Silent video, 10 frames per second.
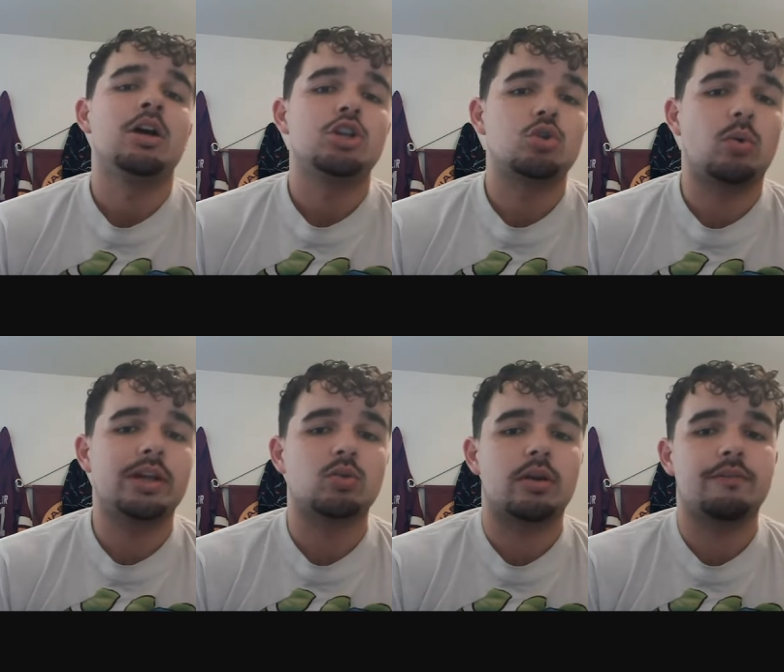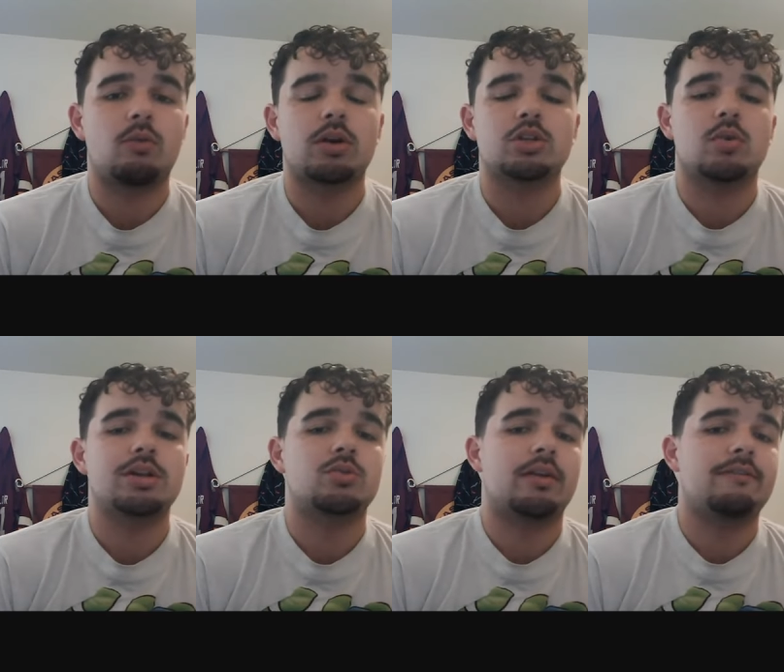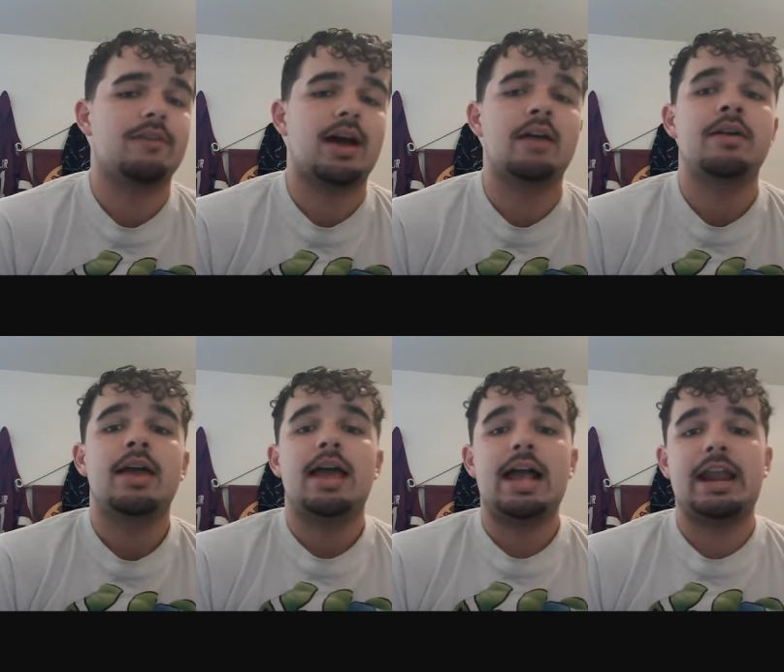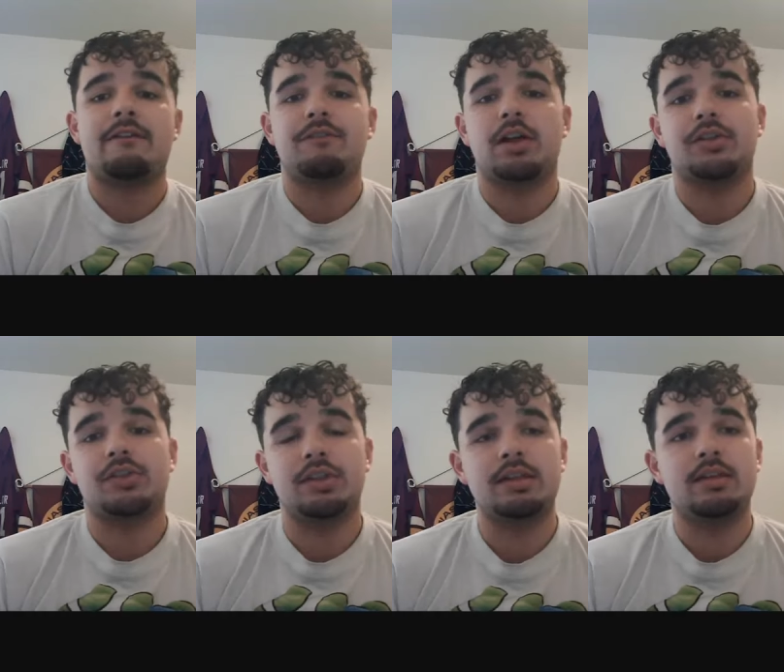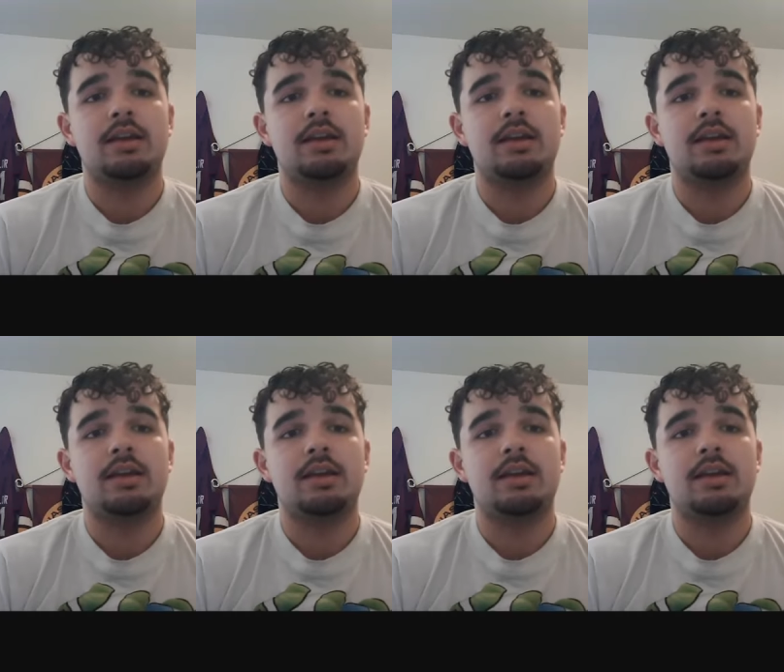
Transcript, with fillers: 2024 to 2025 NFL season.